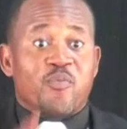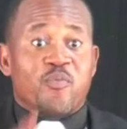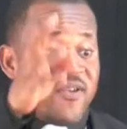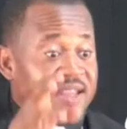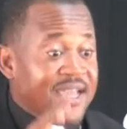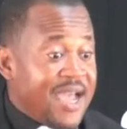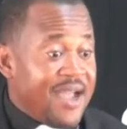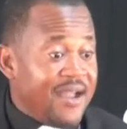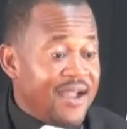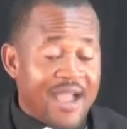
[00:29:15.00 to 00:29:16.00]
for the car,
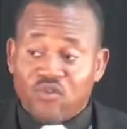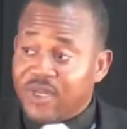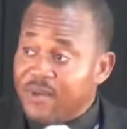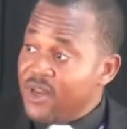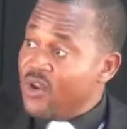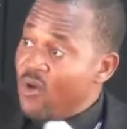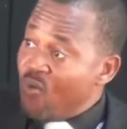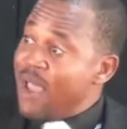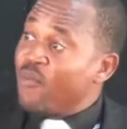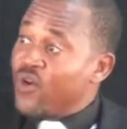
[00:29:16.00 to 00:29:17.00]
I told him the way
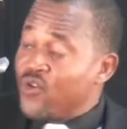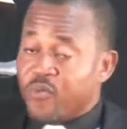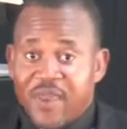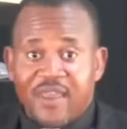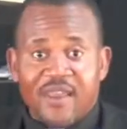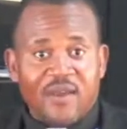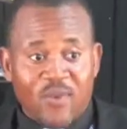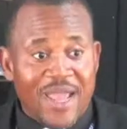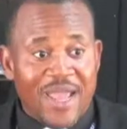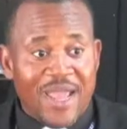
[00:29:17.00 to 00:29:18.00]
I'm going to pay. We
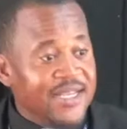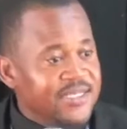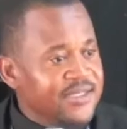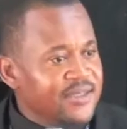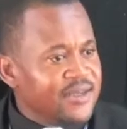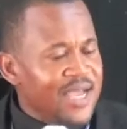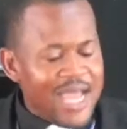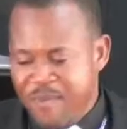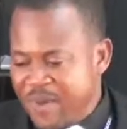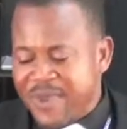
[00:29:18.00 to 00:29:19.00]
agreed. I
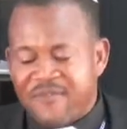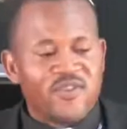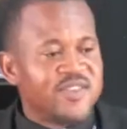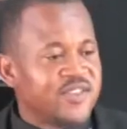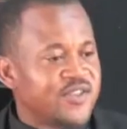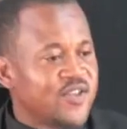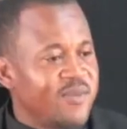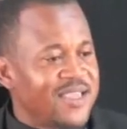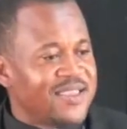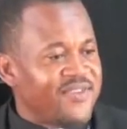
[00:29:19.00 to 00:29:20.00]
made my first
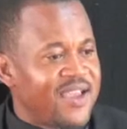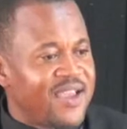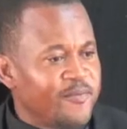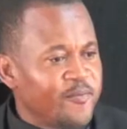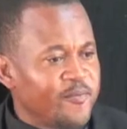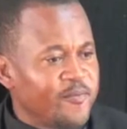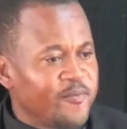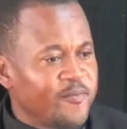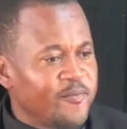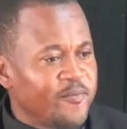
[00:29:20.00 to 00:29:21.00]
installment after.
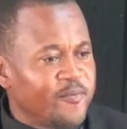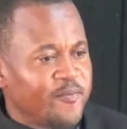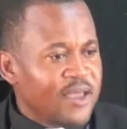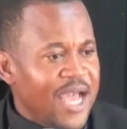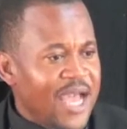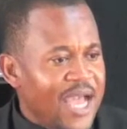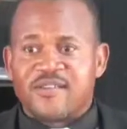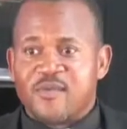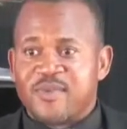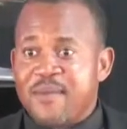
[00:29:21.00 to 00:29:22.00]
After
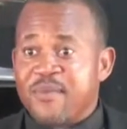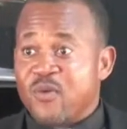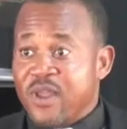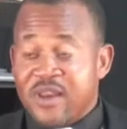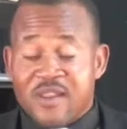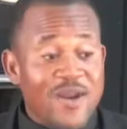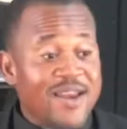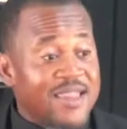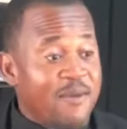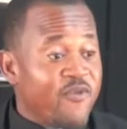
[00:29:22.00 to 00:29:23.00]
some time, when the
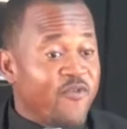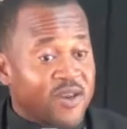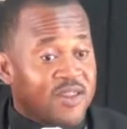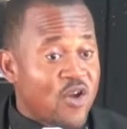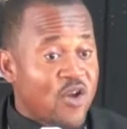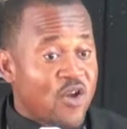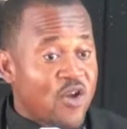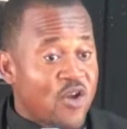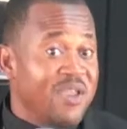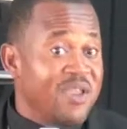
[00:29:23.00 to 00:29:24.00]
time for the second one
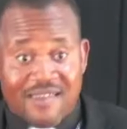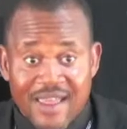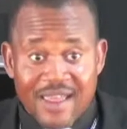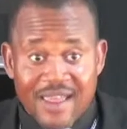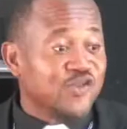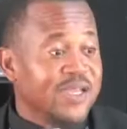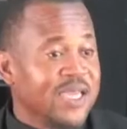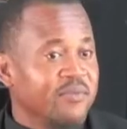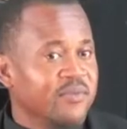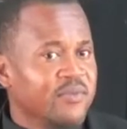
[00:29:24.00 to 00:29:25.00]
came, I sent it to him.
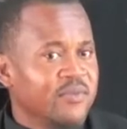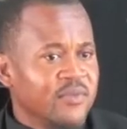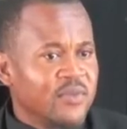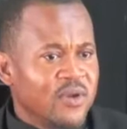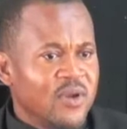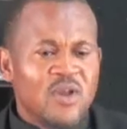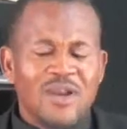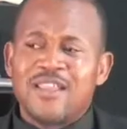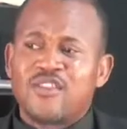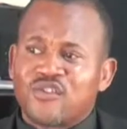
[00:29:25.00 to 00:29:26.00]
The
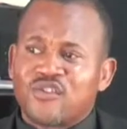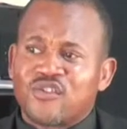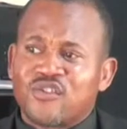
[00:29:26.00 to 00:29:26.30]
third